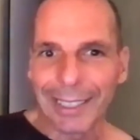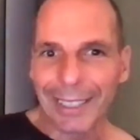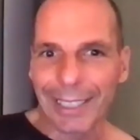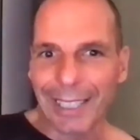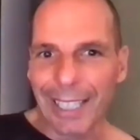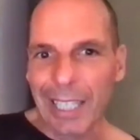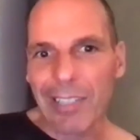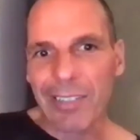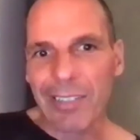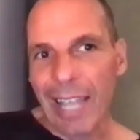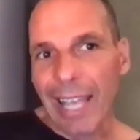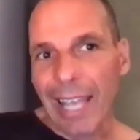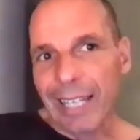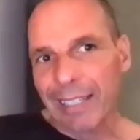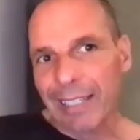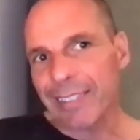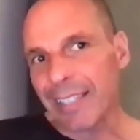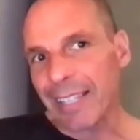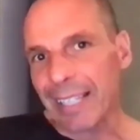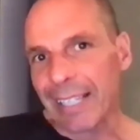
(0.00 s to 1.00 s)
It's there,
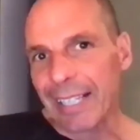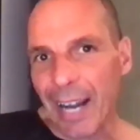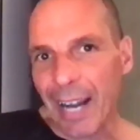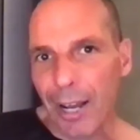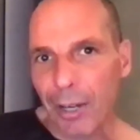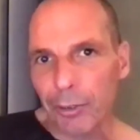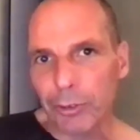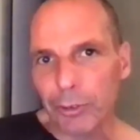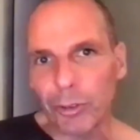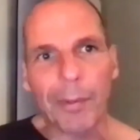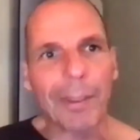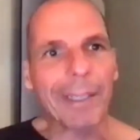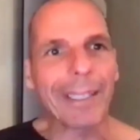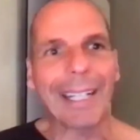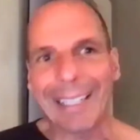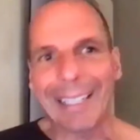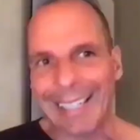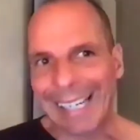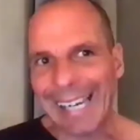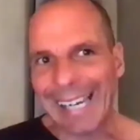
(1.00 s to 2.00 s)
it's in the ground, no one
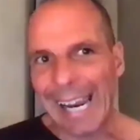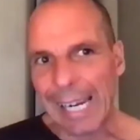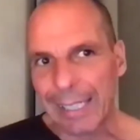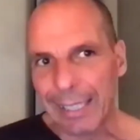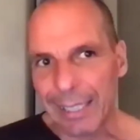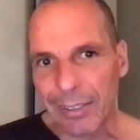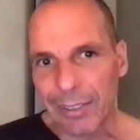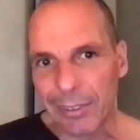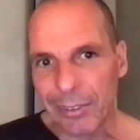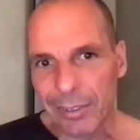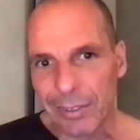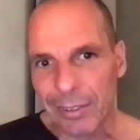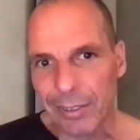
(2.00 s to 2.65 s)
can create it.